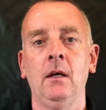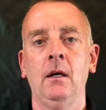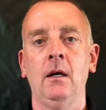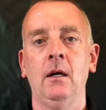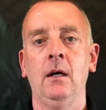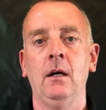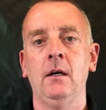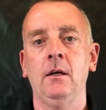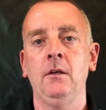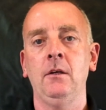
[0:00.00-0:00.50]

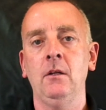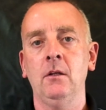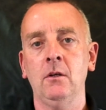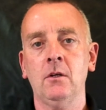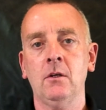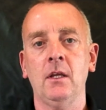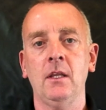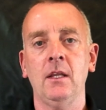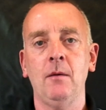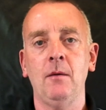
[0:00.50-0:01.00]
Uh, you
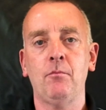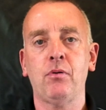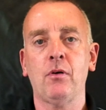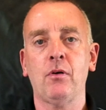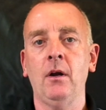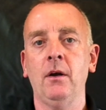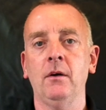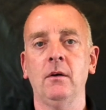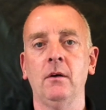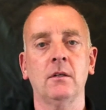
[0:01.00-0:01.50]
look at their
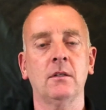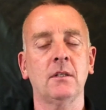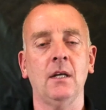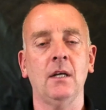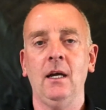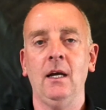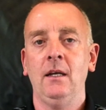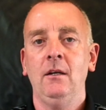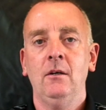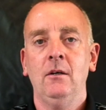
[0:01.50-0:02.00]
products.
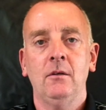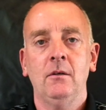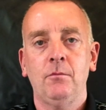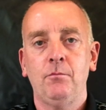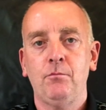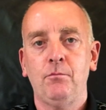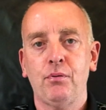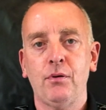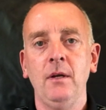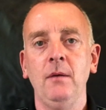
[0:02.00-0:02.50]
I know
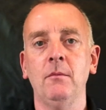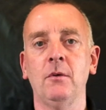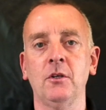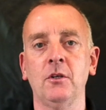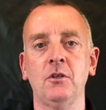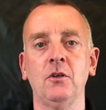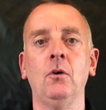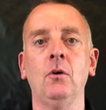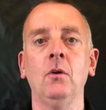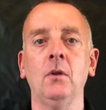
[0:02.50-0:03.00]
pretty
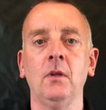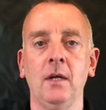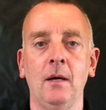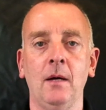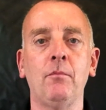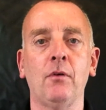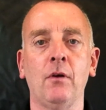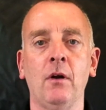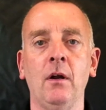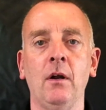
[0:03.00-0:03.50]
much all their
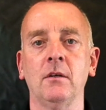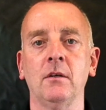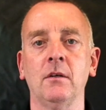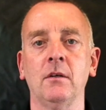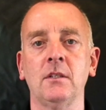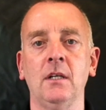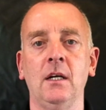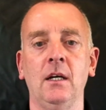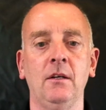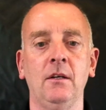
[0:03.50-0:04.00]

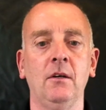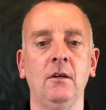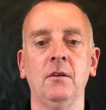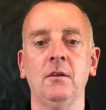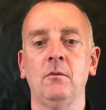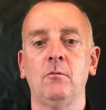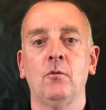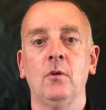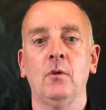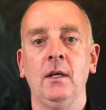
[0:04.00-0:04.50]
products. I know
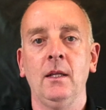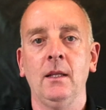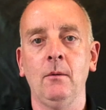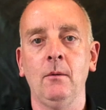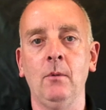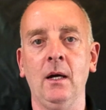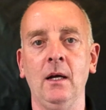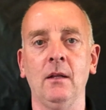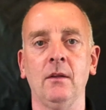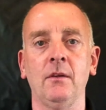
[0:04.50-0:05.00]
them really
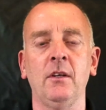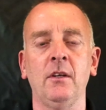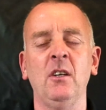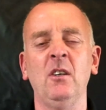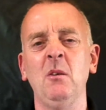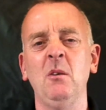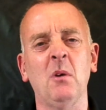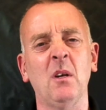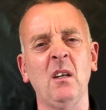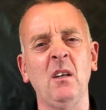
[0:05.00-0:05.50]
well. The only
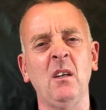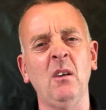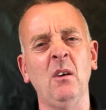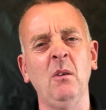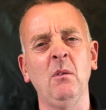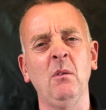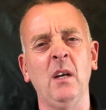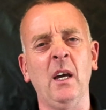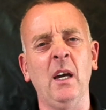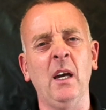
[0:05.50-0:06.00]
one I
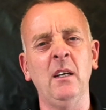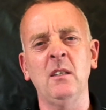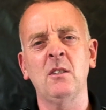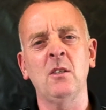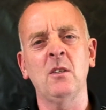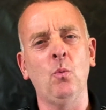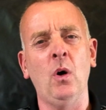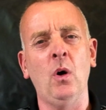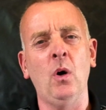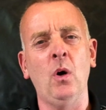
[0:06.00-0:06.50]
don't get is
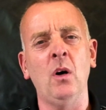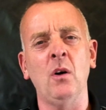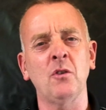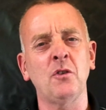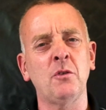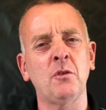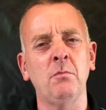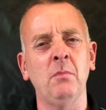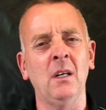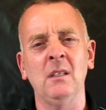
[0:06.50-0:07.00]
the
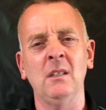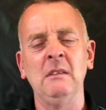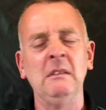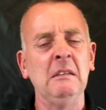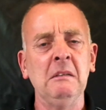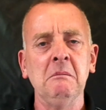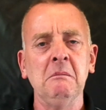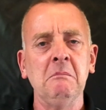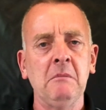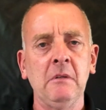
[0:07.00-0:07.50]
watch, but
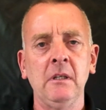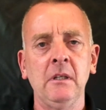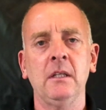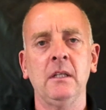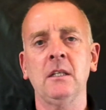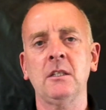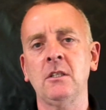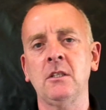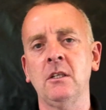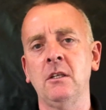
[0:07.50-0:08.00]
uh,
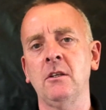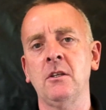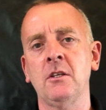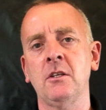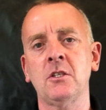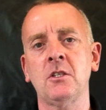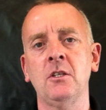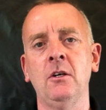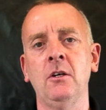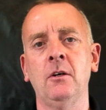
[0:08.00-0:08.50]
that's another
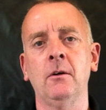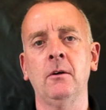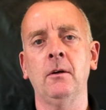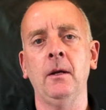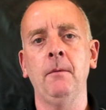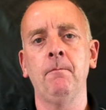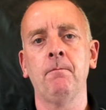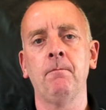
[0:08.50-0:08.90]
story.